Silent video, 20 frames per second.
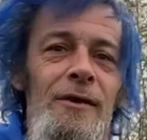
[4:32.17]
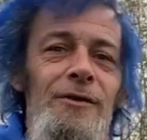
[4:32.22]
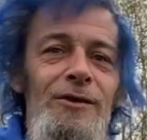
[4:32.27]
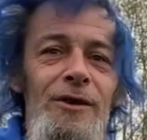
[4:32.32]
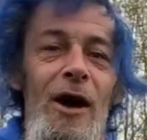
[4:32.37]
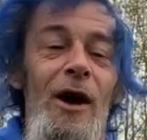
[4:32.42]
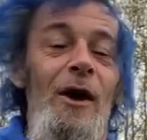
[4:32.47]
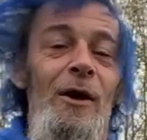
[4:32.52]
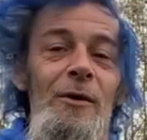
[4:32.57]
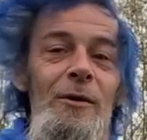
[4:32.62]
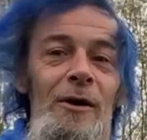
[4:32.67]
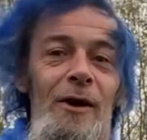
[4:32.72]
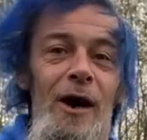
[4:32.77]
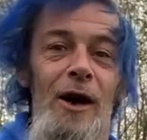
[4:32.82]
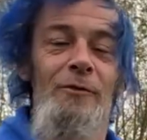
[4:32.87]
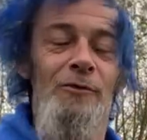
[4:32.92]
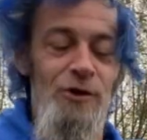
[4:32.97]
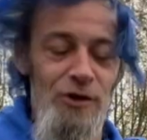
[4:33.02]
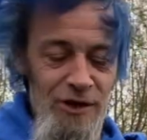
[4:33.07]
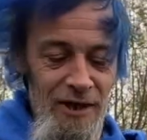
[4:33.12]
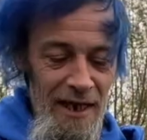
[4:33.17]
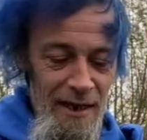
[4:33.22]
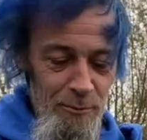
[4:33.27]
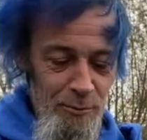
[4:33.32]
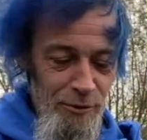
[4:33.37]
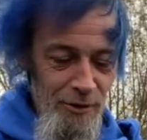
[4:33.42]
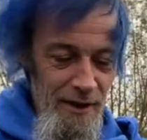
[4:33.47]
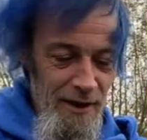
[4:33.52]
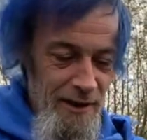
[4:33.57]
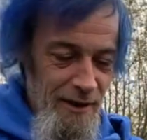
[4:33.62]
So I've just had a
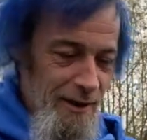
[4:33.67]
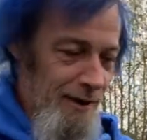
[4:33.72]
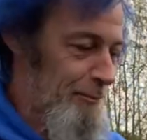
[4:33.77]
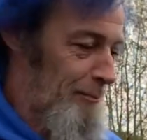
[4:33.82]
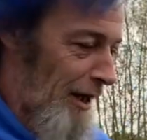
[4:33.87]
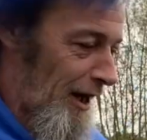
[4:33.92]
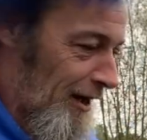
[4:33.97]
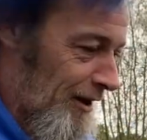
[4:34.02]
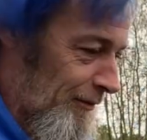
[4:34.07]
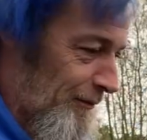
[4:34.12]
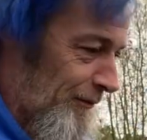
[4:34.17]
pretty pucker